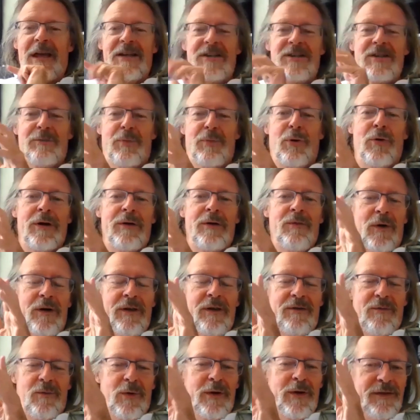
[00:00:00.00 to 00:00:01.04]
that's the point.
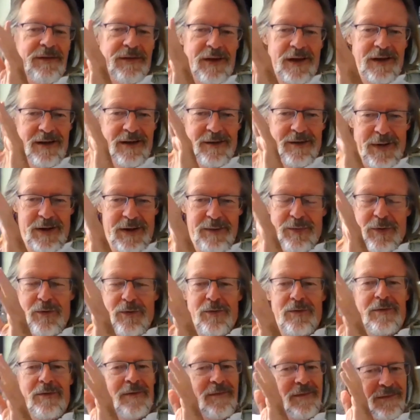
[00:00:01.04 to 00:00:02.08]
We think that
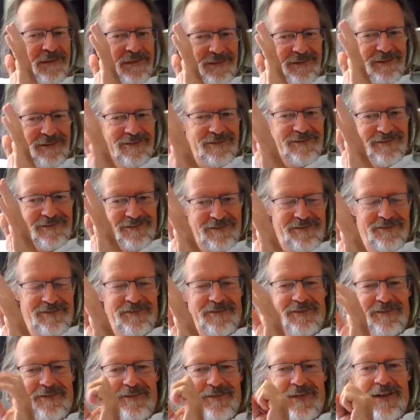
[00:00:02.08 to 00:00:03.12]
people,
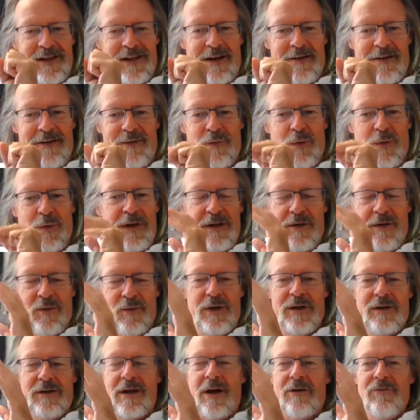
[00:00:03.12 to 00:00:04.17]
we
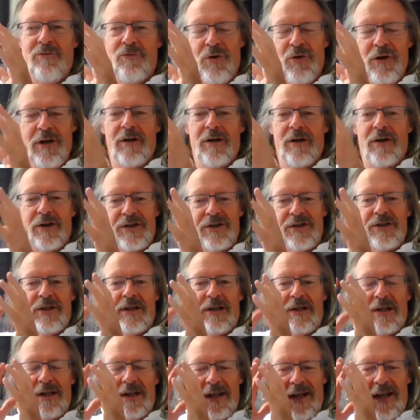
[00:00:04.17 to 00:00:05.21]
don't realize
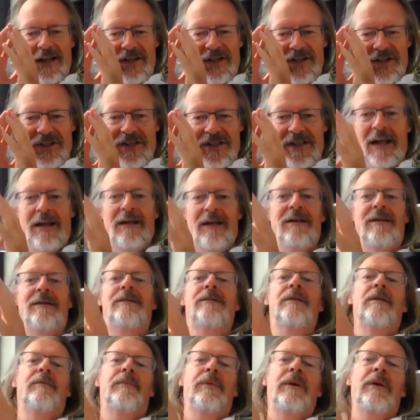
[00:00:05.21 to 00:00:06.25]
the extent
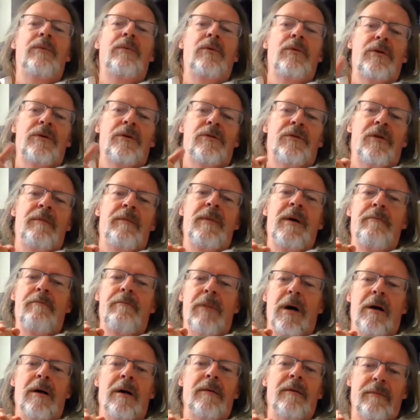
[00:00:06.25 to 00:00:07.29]
that people could
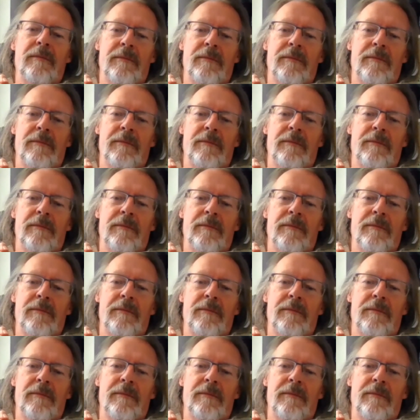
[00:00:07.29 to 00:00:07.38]
remember.